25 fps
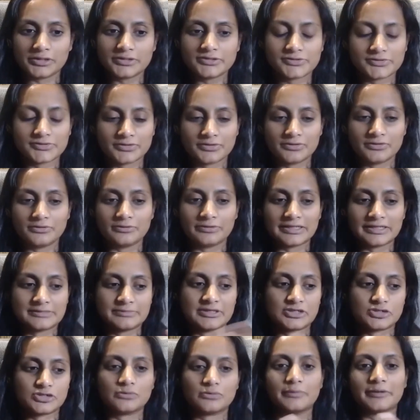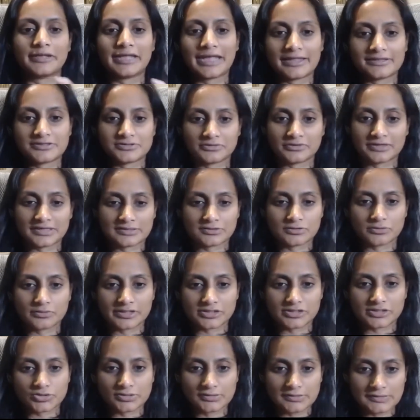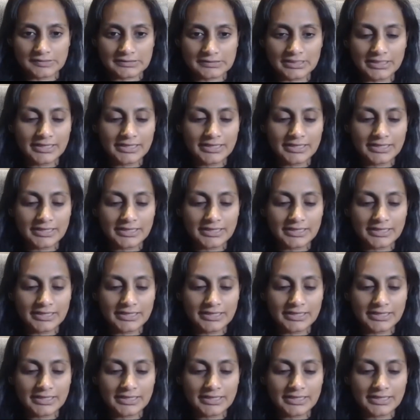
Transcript: So let's make sure we answer these questions.